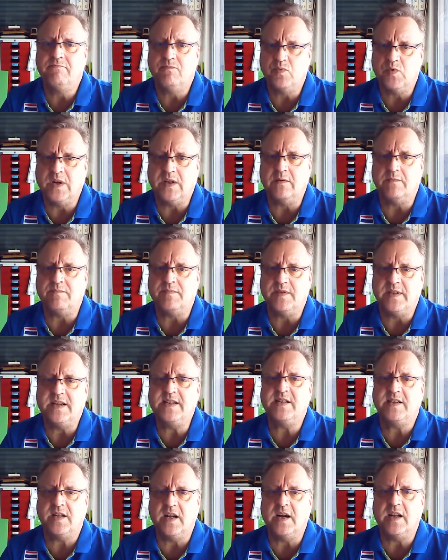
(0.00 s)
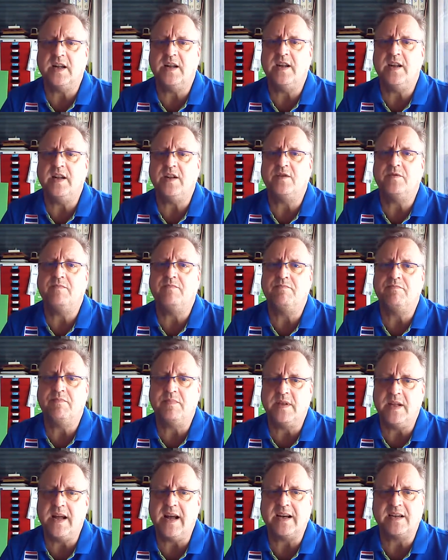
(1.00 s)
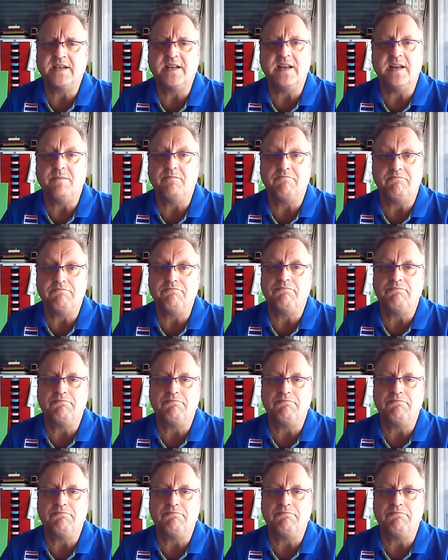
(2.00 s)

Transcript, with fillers: well, they started it, they actually